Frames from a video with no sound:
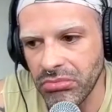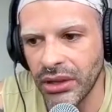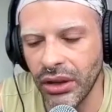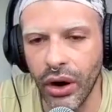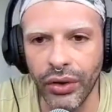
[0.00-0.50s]

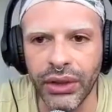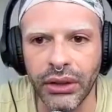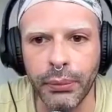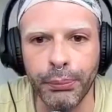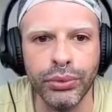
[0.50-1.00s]
you know,
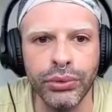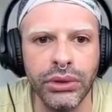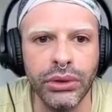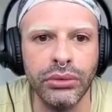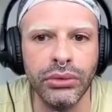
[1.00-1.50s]
the
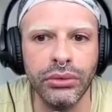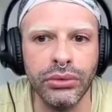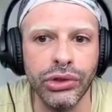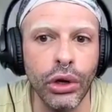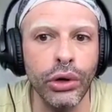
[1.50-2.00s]

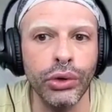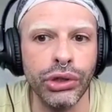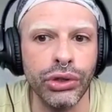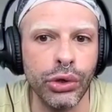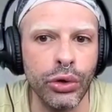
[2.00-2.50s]

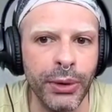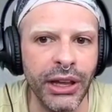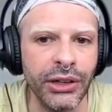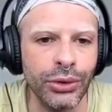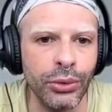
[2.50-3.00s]
solution should
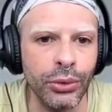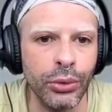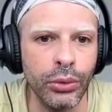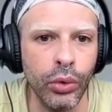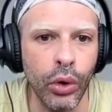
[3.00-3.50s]
be
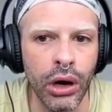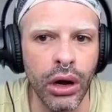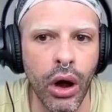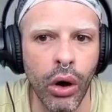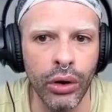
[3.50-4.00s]
to
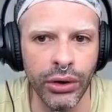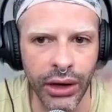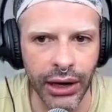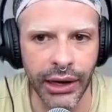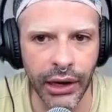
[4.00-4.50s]
work on
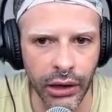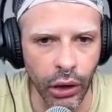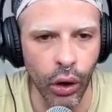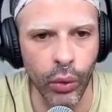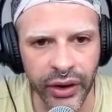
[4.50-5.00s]

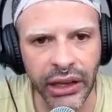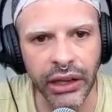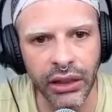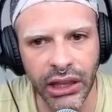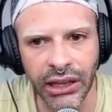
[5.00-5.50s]

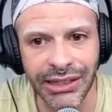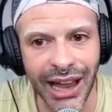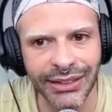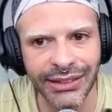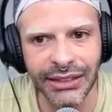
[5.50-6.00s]
lowering the
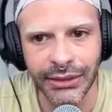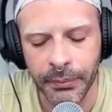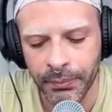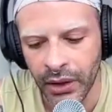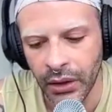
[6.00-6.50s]
taxes.
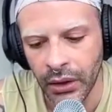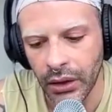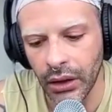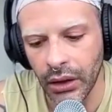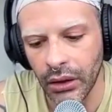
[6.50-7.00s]

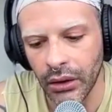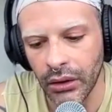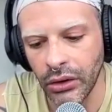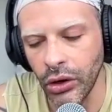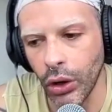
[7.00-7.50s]

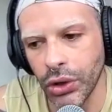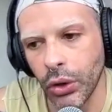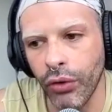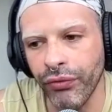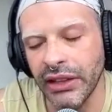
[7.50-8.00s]
Not on
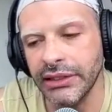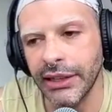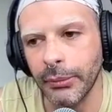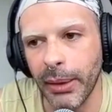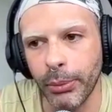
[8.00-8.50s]

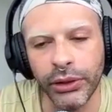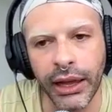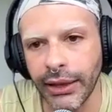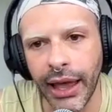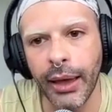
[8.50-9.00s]
convincing people
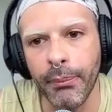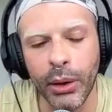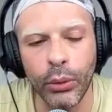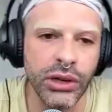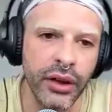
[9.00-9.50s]
that they can
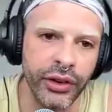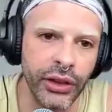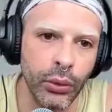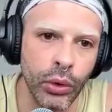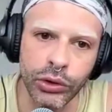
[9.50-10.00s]
be whatever
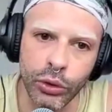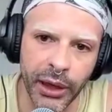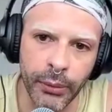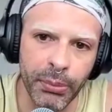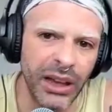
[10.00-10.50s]
they want to
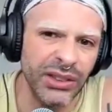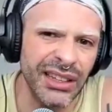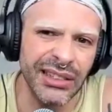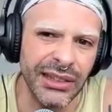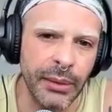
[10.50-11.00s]
be, because
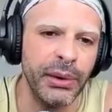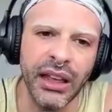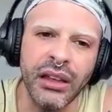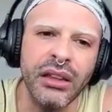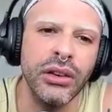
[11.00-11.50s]
this is
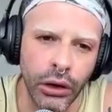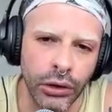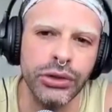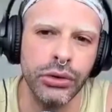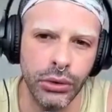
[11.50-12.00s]
simply
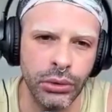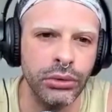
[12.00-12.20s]
not true.